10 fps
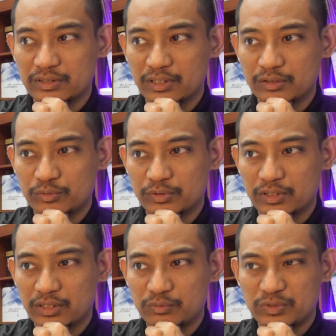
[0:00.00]
the
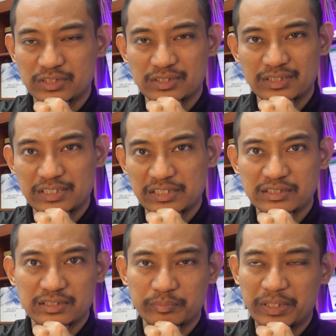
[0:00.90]
Al-Quran which is
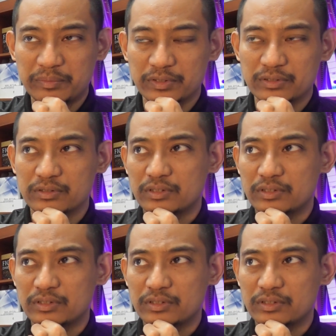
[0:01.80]
against the Bible.